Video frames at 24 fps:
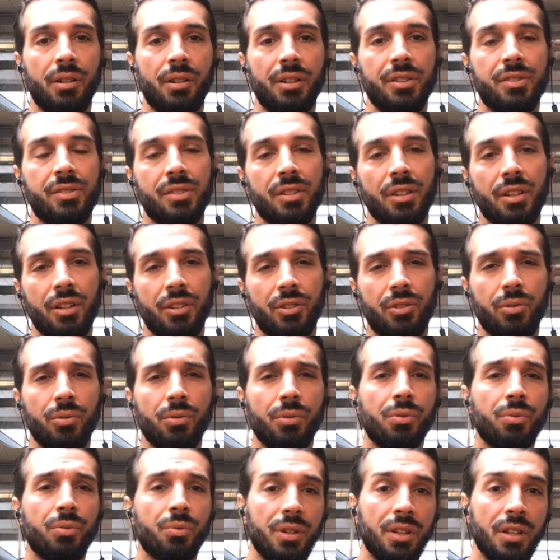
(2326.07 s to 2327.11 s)
let's say
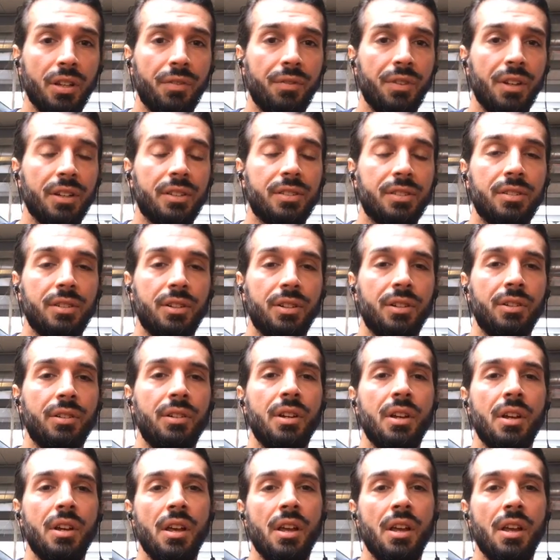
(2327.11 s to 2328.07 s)
Q3 of next year,